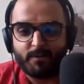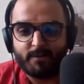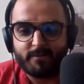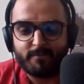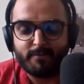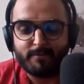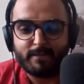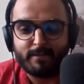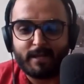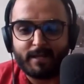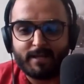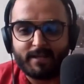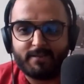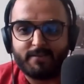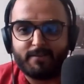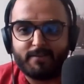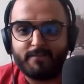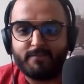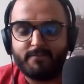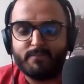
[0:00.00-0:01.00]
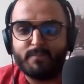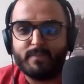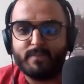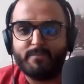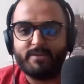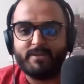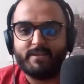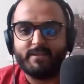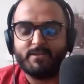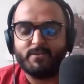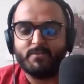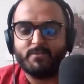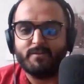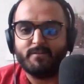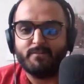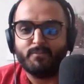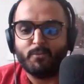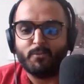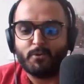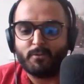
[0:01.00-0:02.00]
button, then I can maybe tell you a
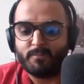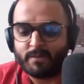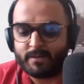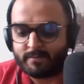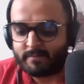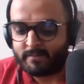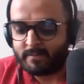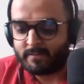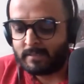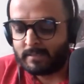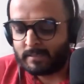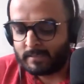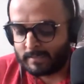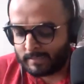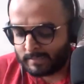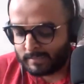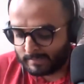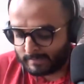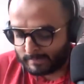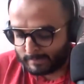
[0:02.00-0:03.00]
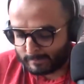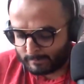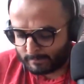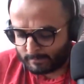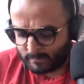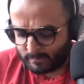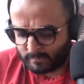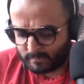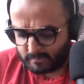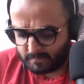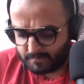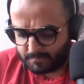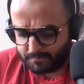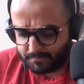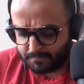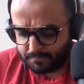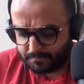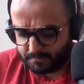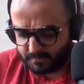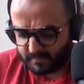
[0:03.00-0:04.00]
little more. But, um,
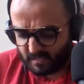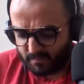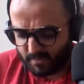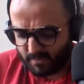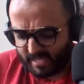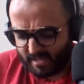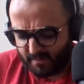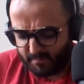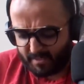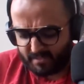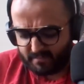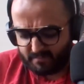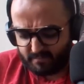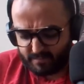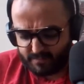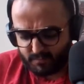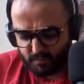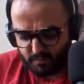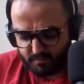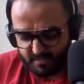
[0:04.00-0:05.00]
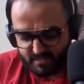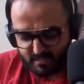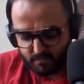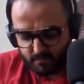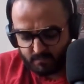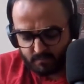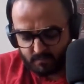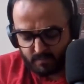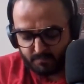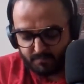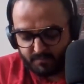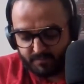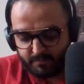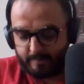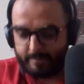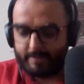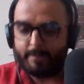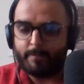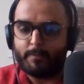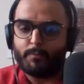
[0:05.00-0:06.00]
but yeah, I mean, it's going to be some something
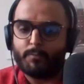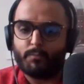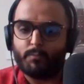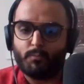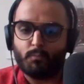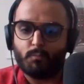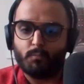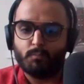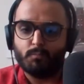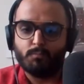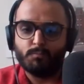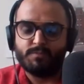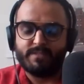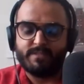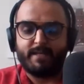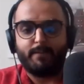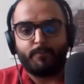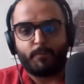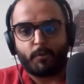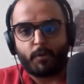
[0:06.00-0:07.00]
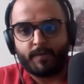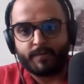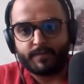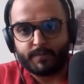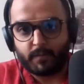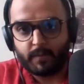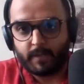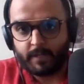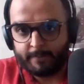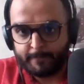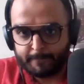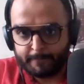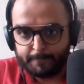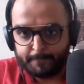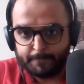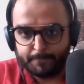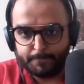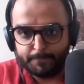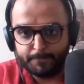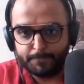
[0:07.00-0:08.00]
related to selling products online,
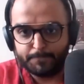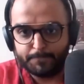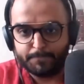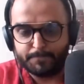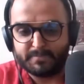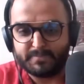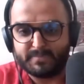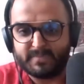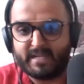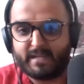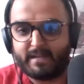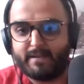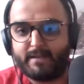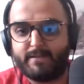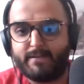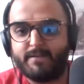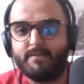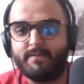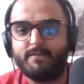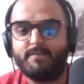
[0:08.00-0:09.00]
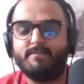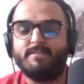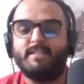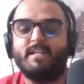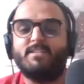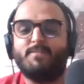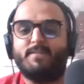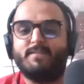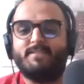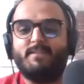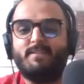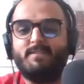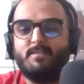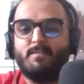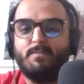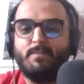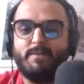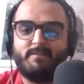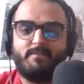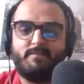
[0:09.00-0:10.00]
okay. and that's why I said it's
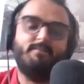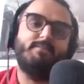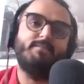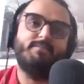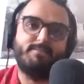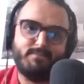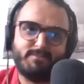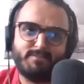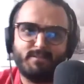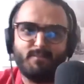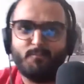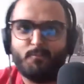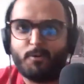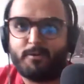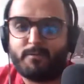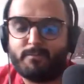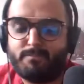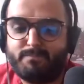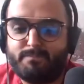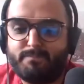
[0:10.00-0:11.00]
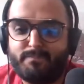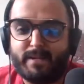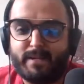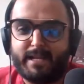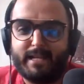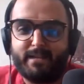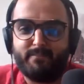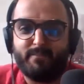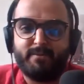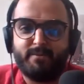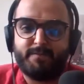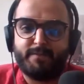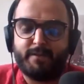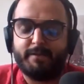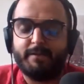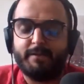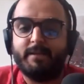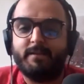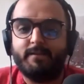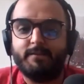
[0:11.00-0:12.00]
a bit somewhat pandemic
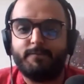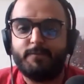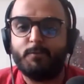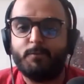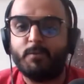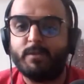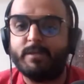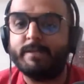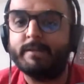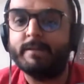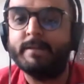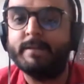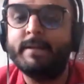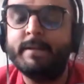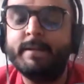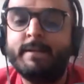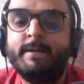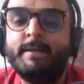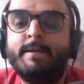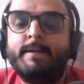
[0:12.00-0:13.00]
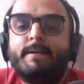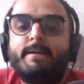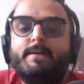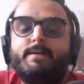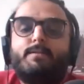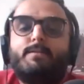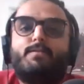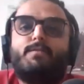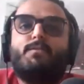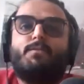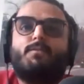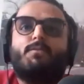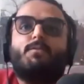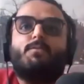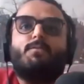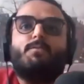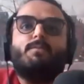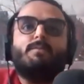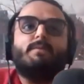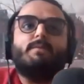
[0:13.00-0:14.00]
friendly, if you will.
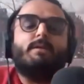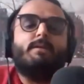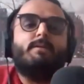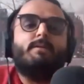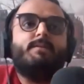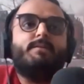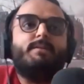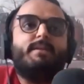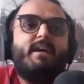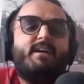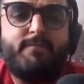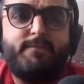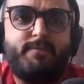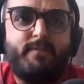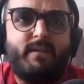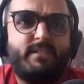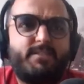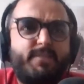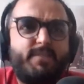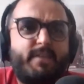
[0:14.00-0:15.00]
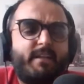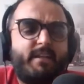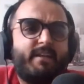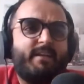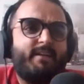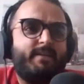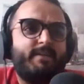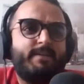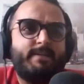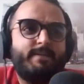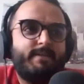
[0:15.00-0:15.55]
So, yeah, I just felt like